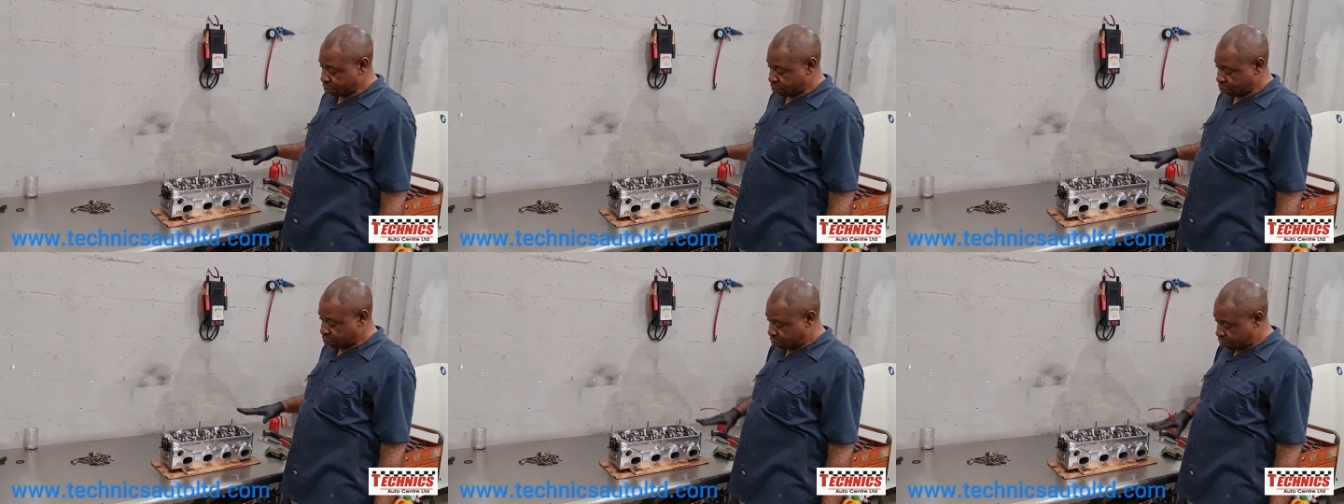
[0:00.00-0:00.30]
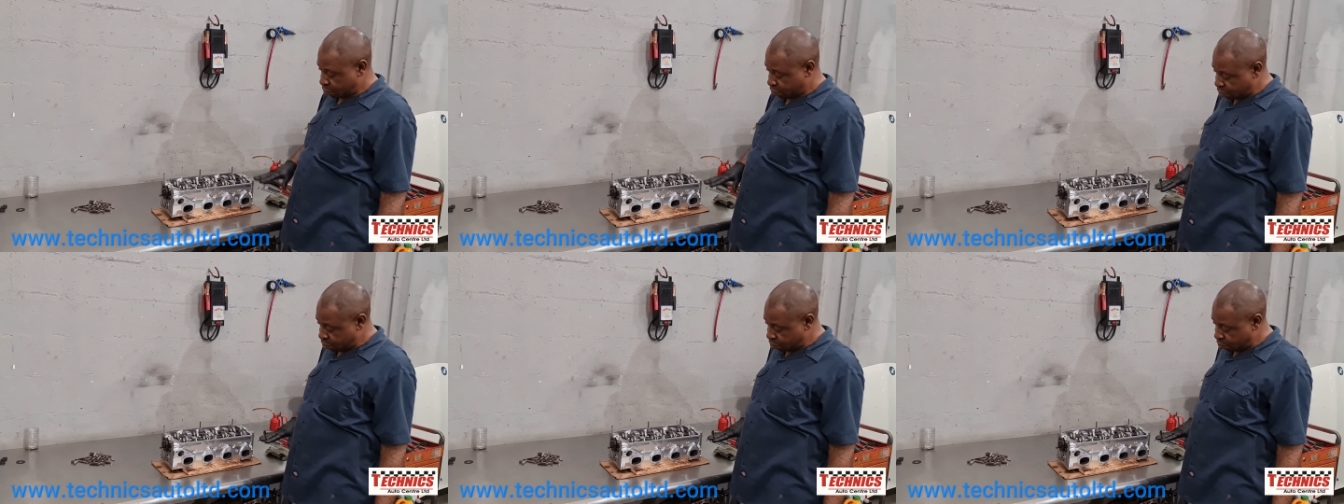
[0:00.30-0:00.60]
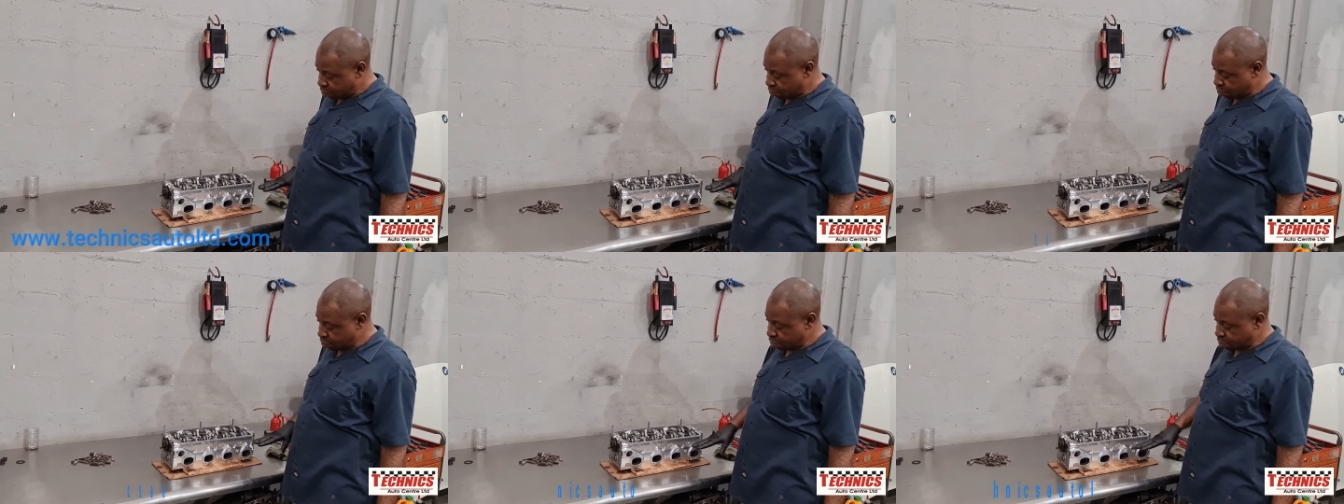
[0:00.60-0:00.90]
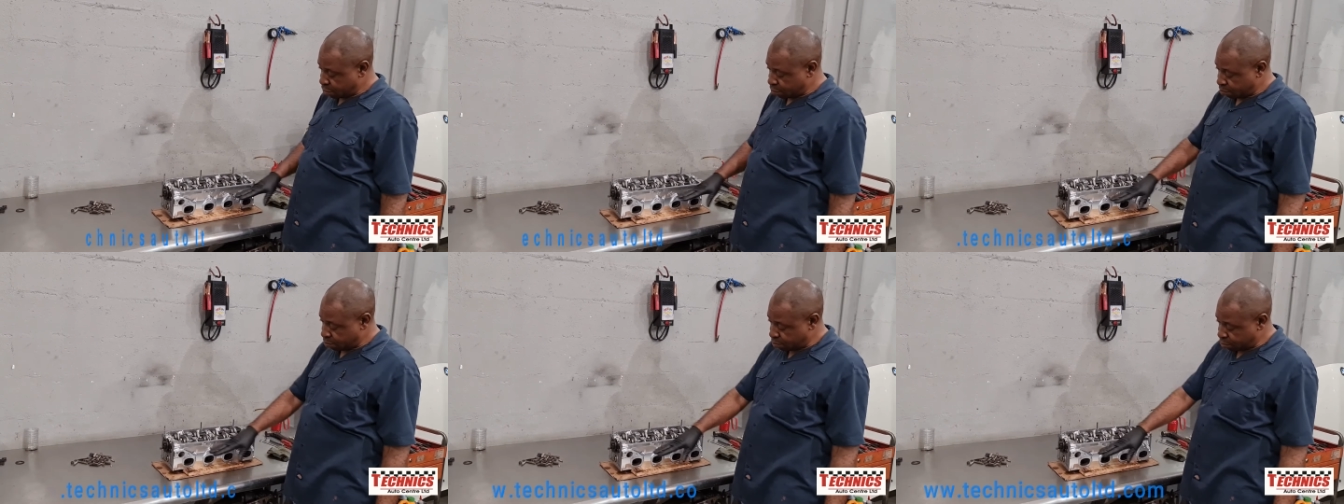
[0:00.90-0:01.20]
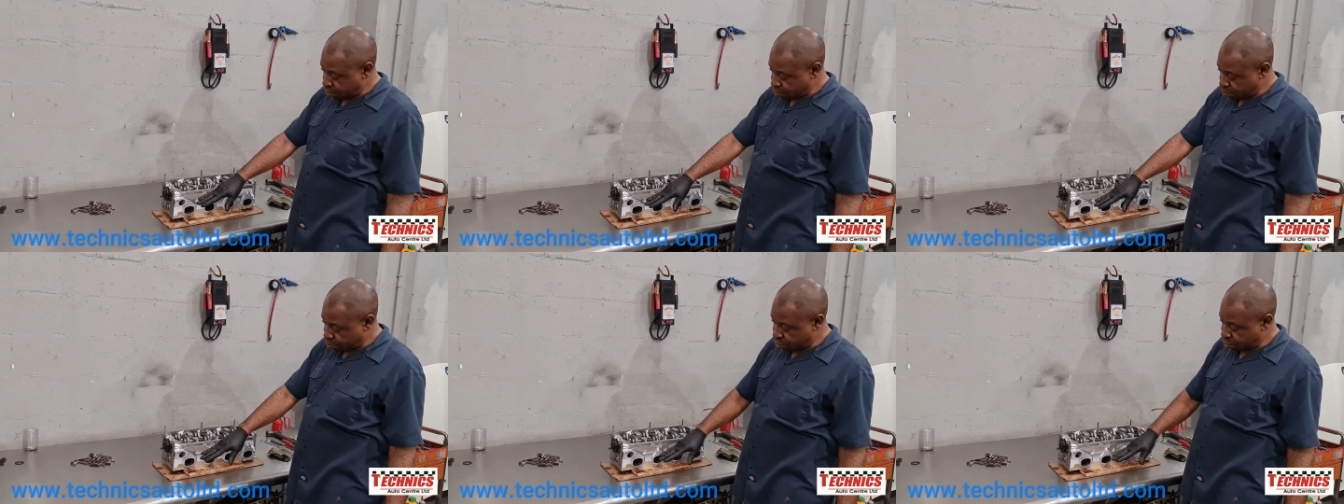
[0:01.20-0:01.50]
So now we're going to
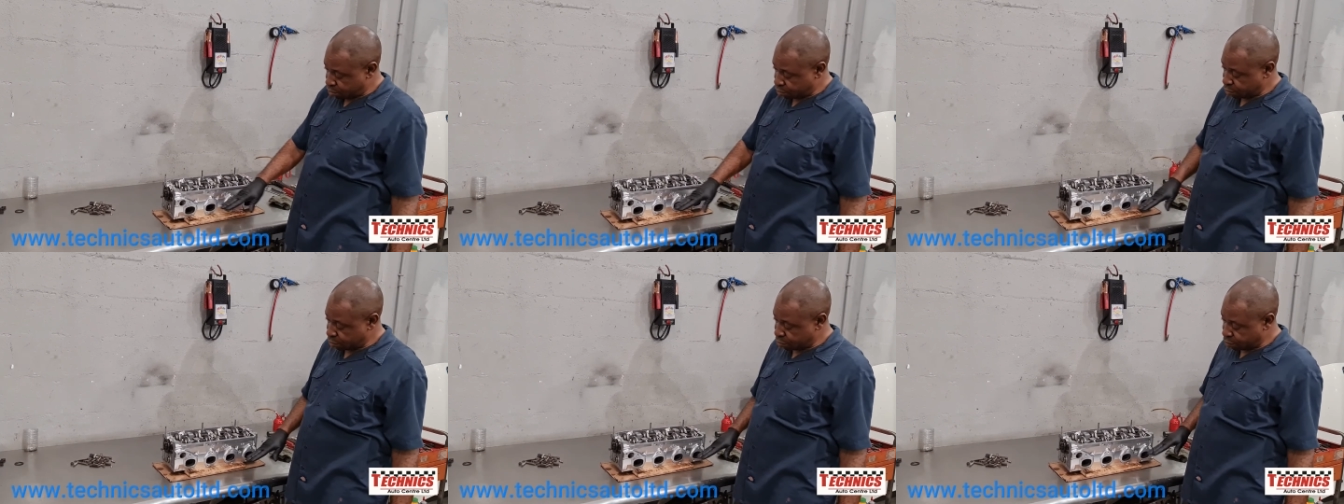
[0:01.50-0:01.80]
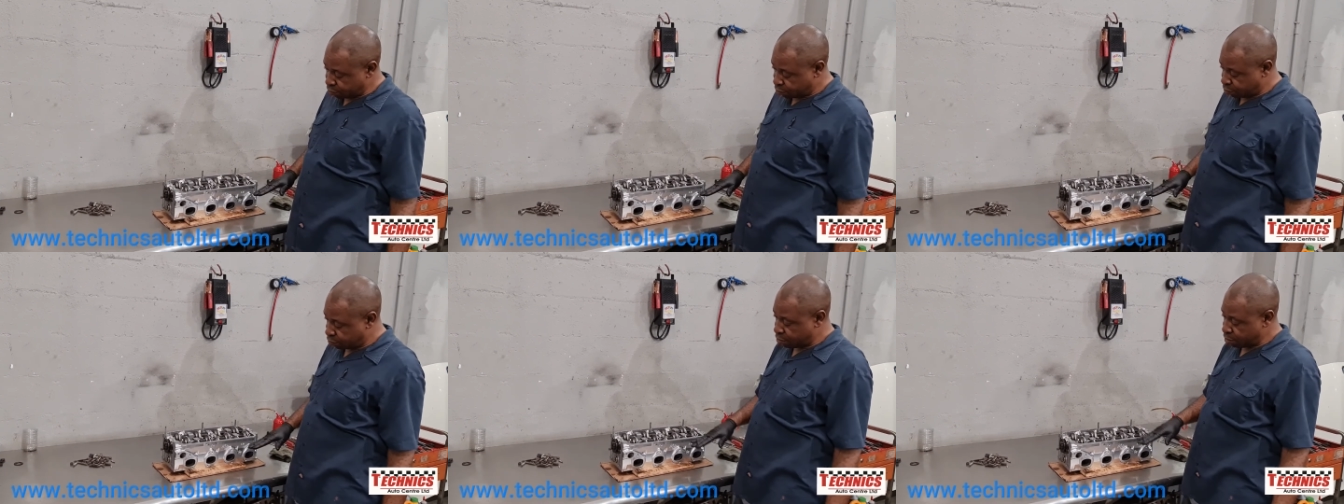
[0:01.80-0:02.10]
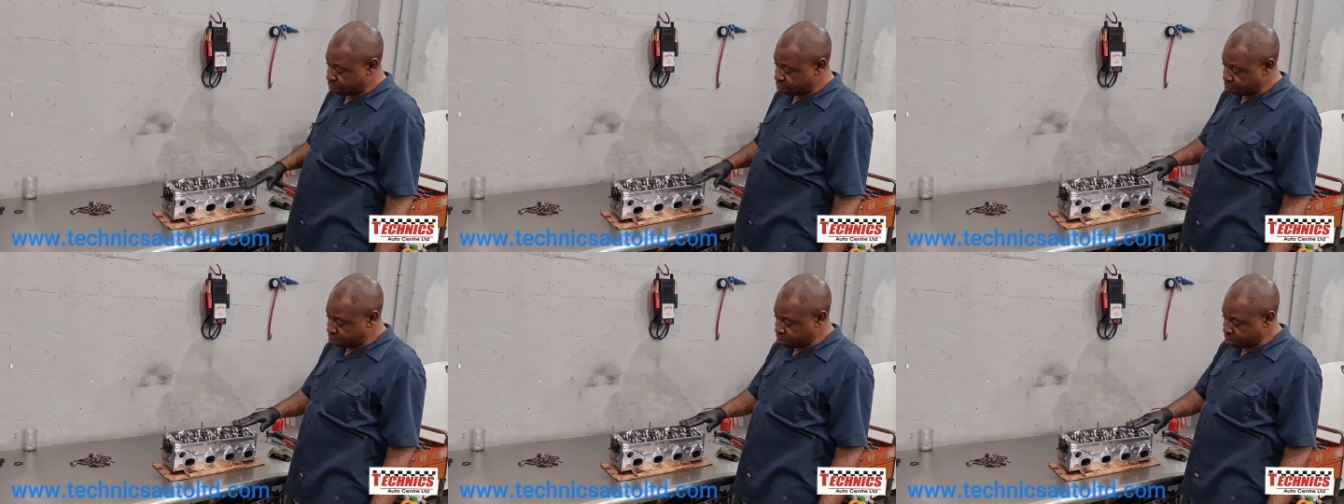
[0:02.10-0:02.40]
put in the stud,